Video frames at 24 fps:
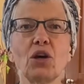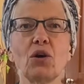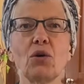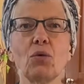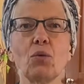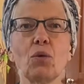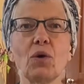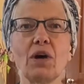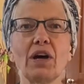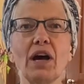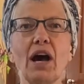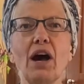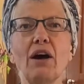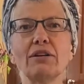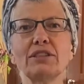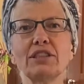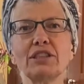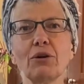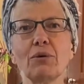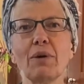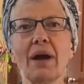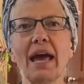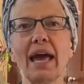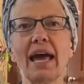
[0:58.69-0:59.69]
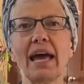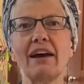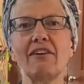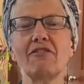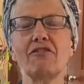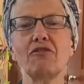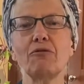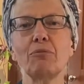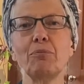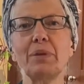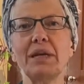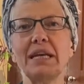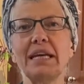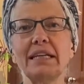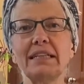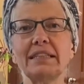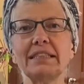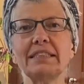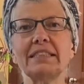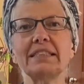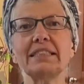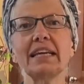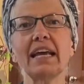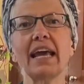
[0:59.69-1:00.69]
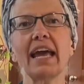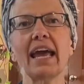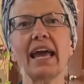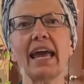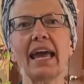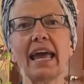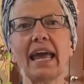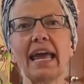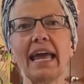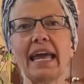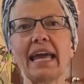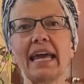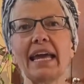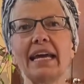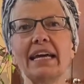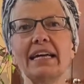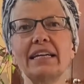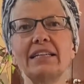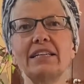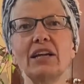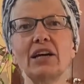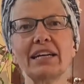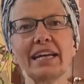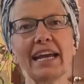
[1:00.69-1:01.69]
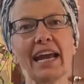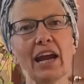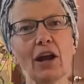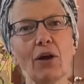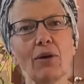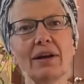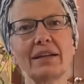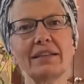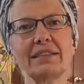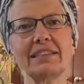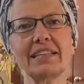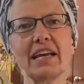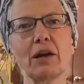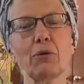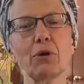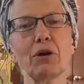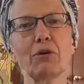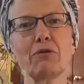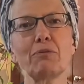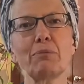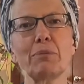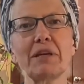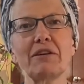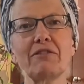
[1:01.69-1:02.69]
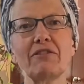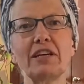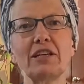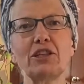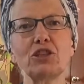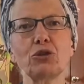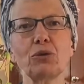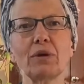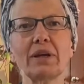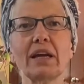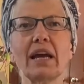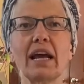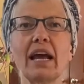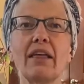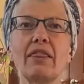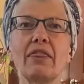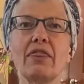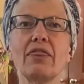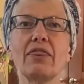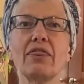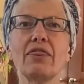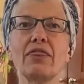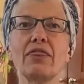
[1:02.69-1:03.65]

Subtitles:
We'll also have beets and carrots that we'll be featuring. And